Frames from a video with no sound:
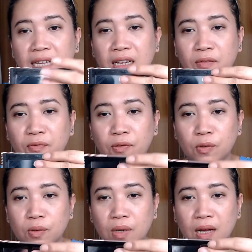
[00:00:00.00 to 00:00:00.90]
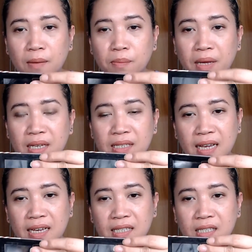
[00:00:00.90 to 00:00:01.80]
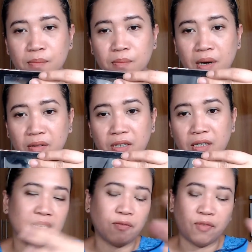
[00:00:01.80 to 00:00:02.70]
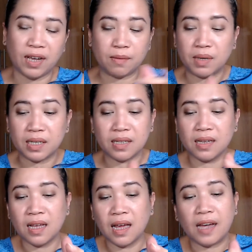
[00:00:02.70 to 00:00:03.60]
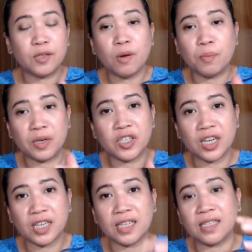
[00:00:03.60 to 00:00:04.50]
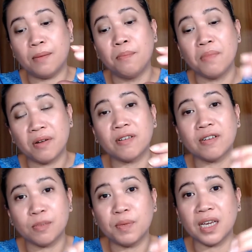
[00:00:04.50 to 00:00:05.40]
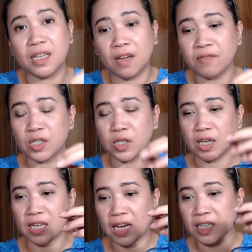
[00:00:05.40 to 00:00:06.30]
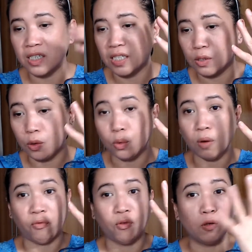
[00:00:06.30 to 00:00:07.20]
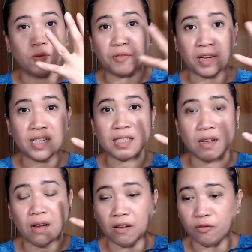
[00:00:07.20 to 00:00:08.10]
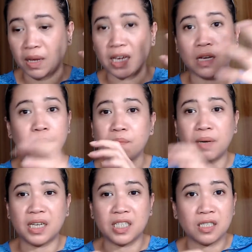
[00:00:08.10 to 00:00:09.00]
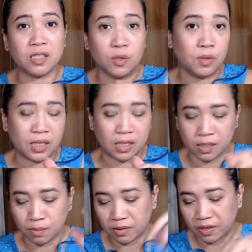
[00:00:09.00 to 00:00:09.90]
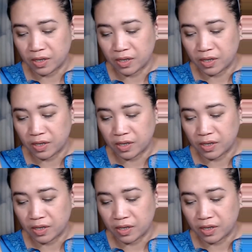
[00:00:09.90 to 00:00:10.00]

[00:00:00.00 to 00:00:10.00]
a big size mirror. It's fine, but I do appreciate that the mirror is big enough that you can actually do a full face of makeup by just using this mirror.